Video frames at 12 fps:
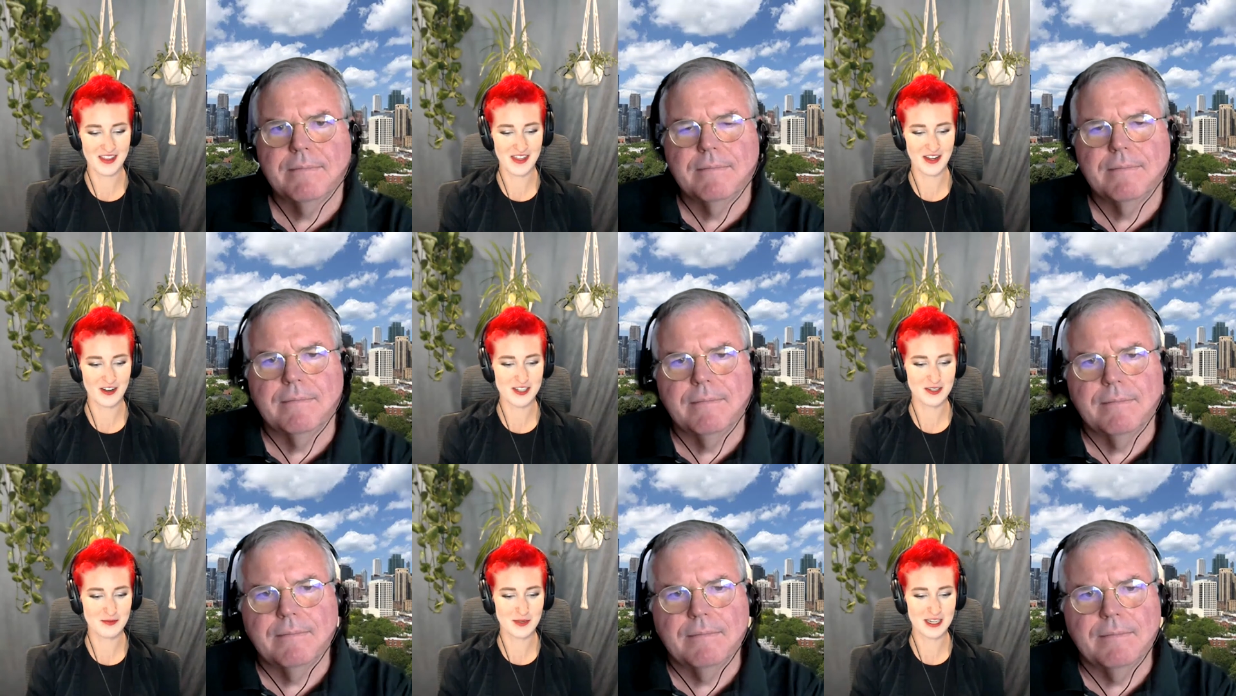Speaker 1: there
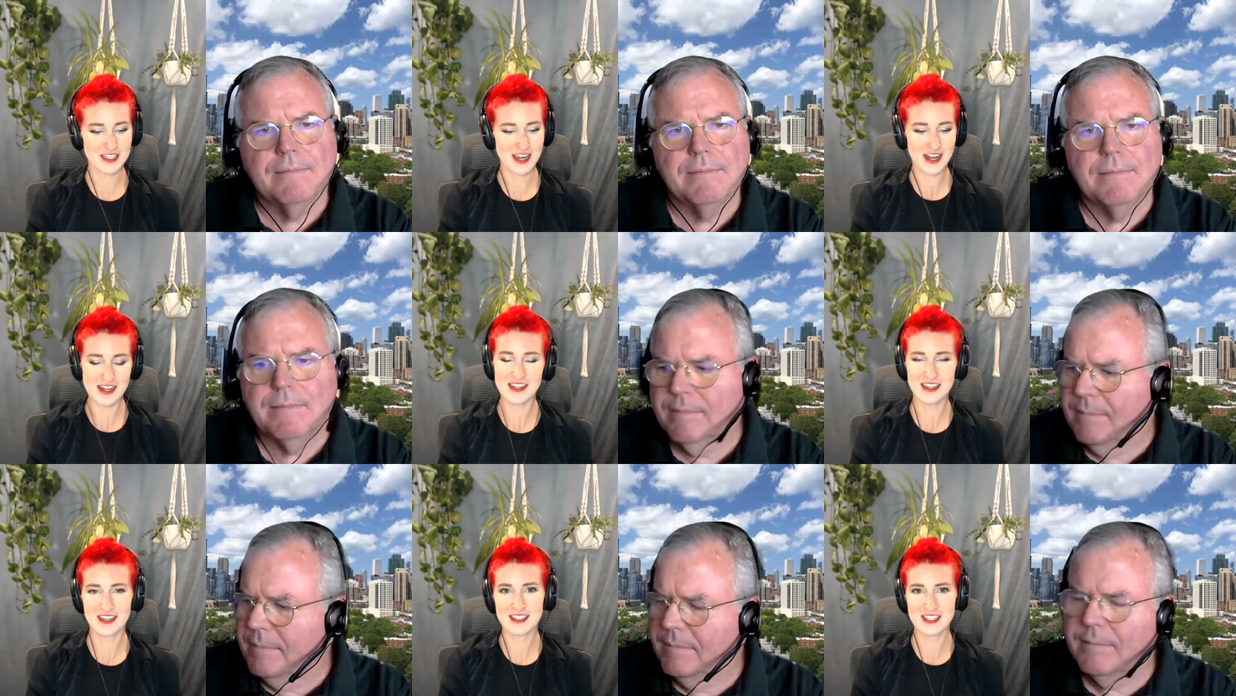are some
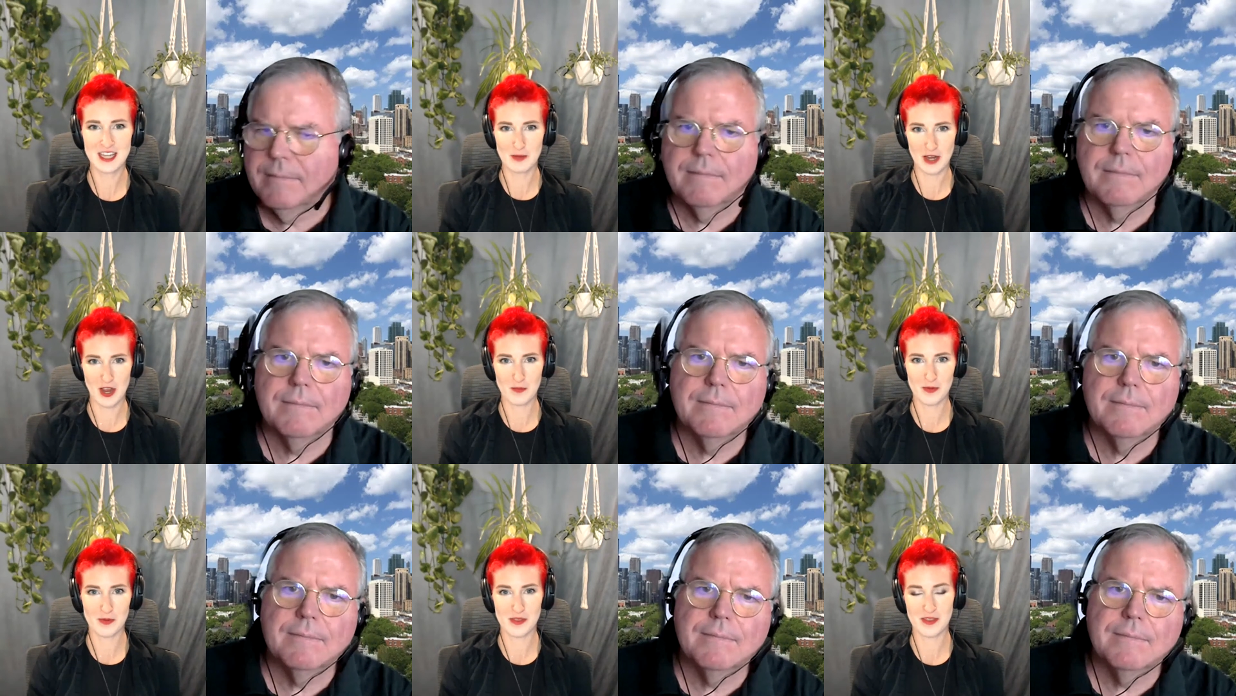exciting things coming
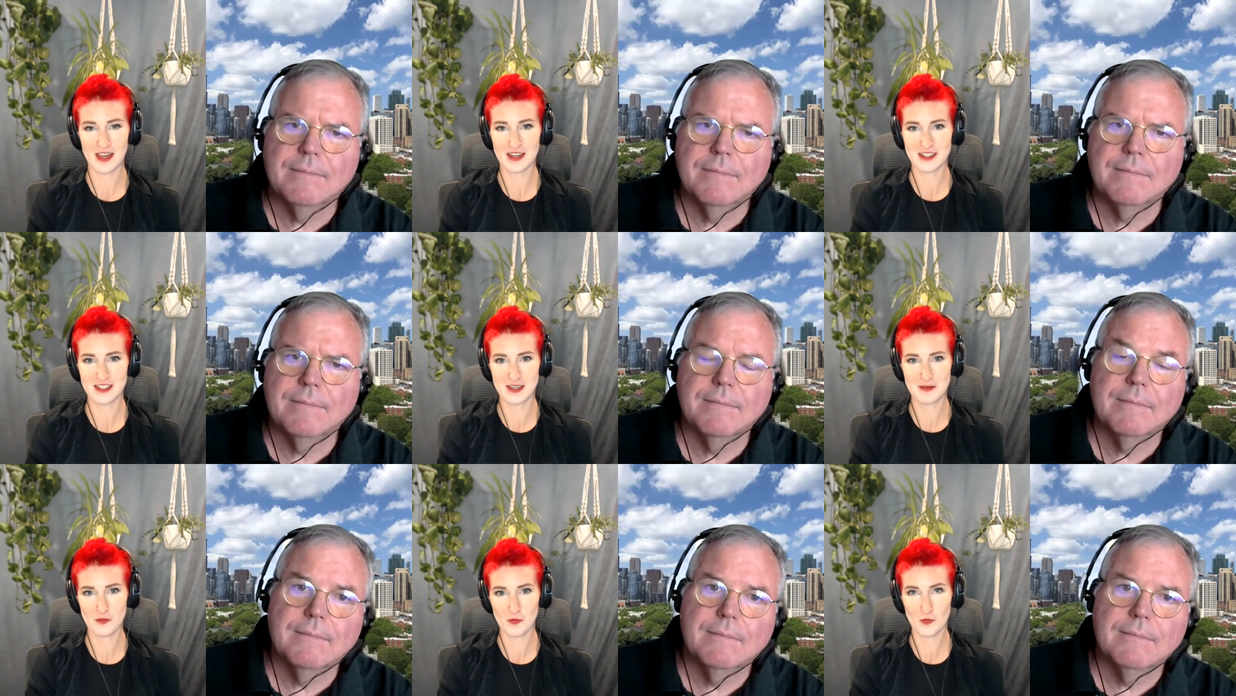up that
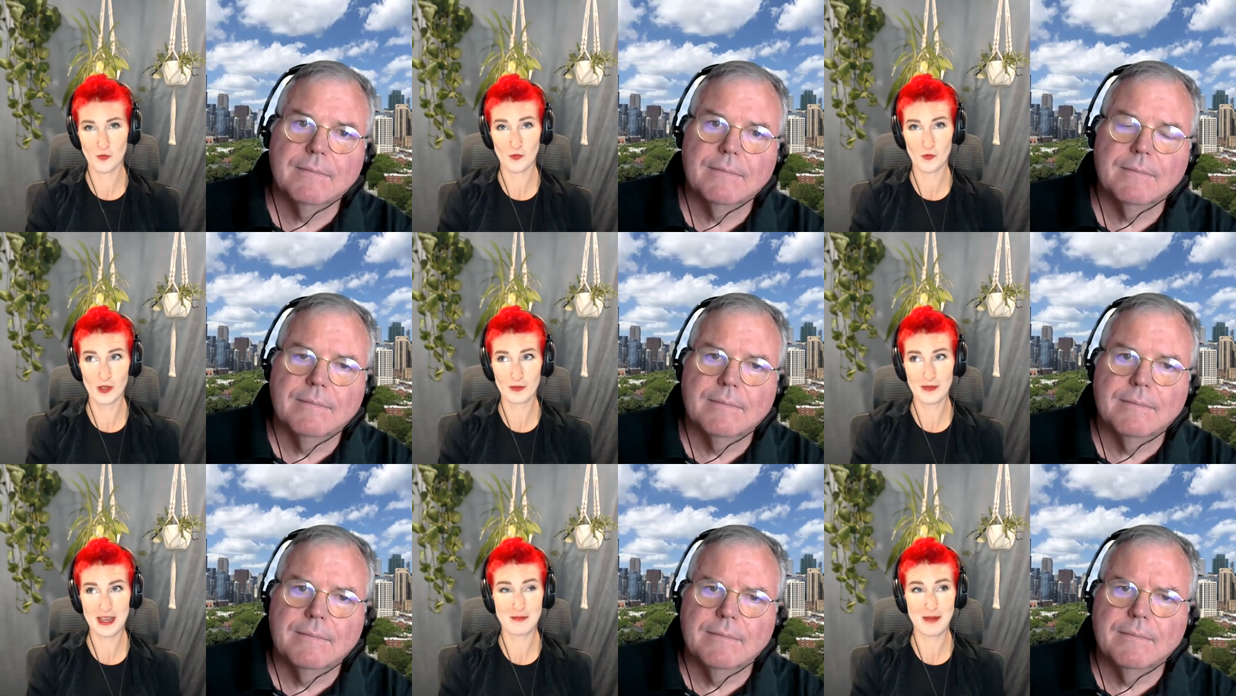
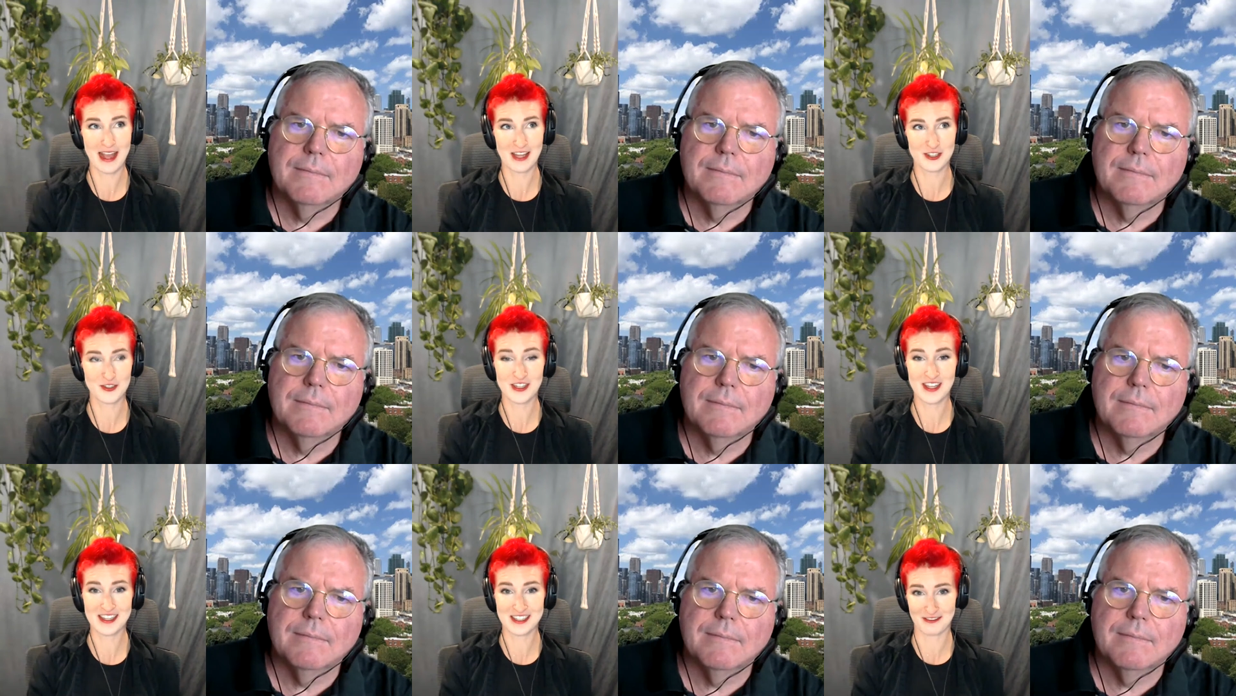will make my
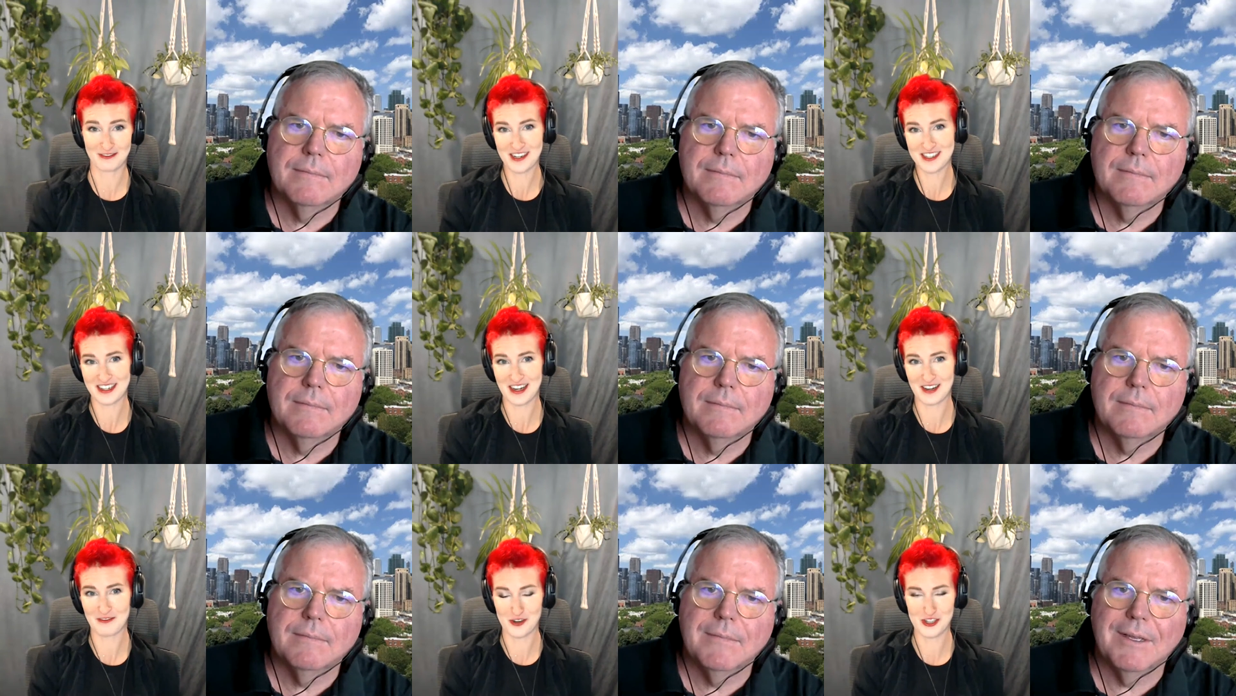answer to that different
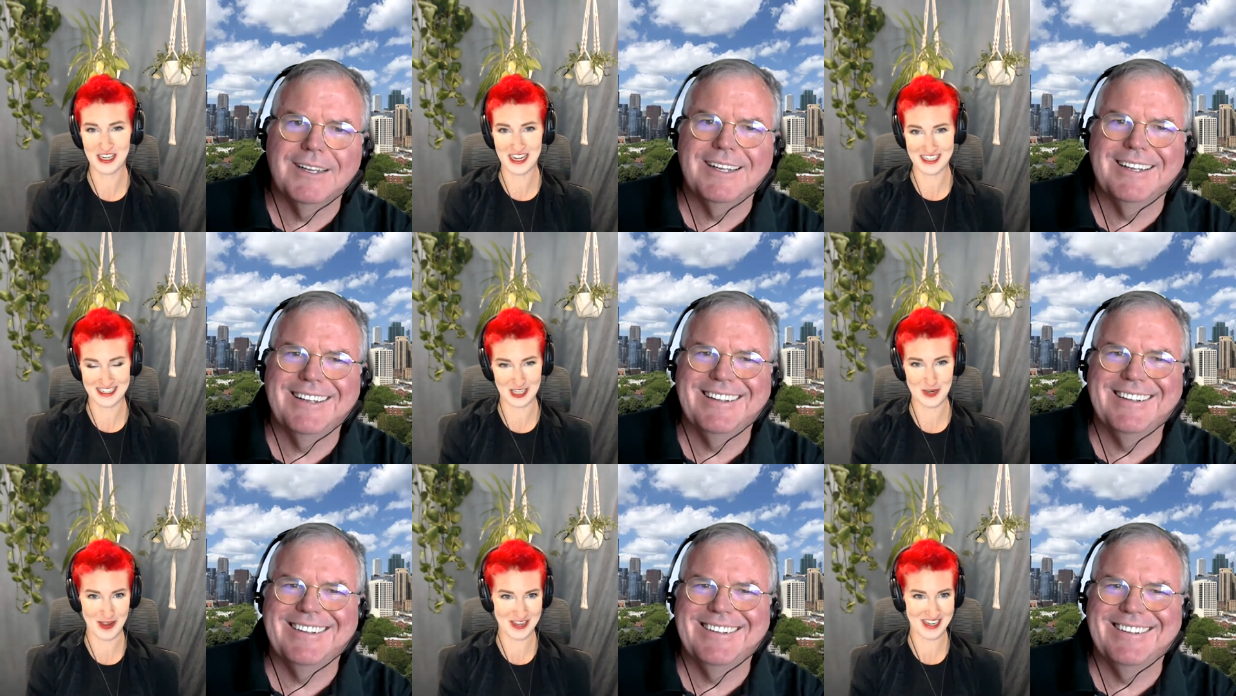that I unfortunately can't
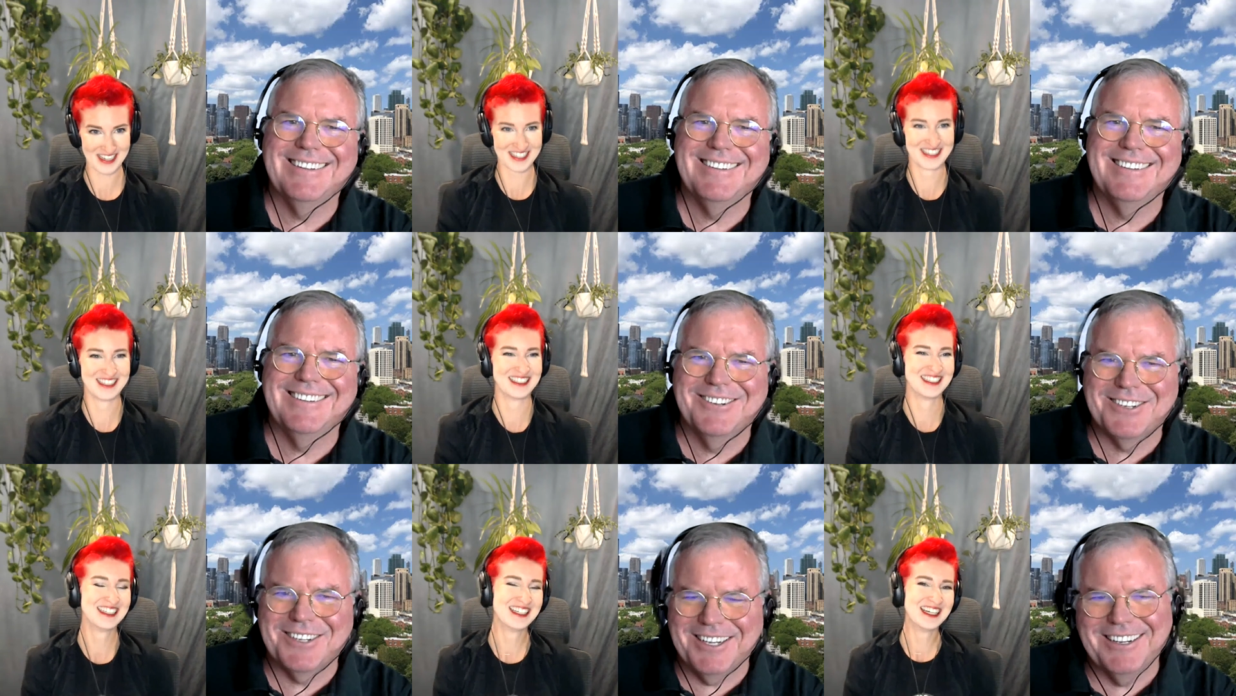tell you about yet.
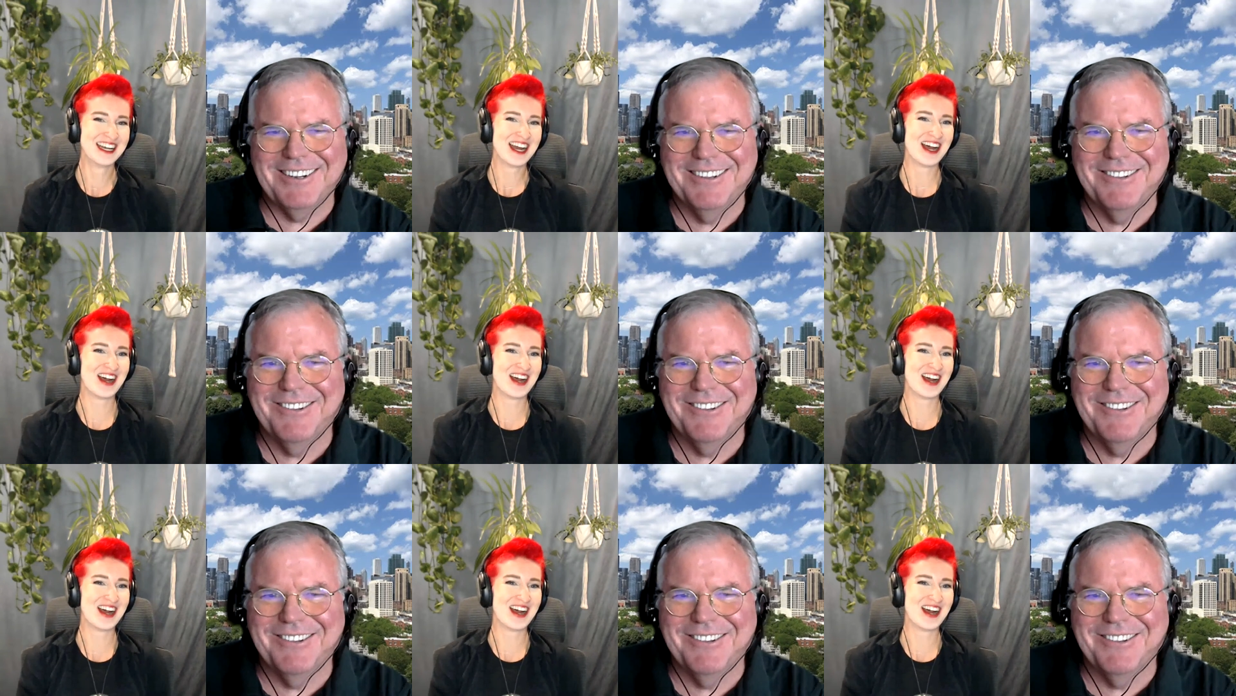okay,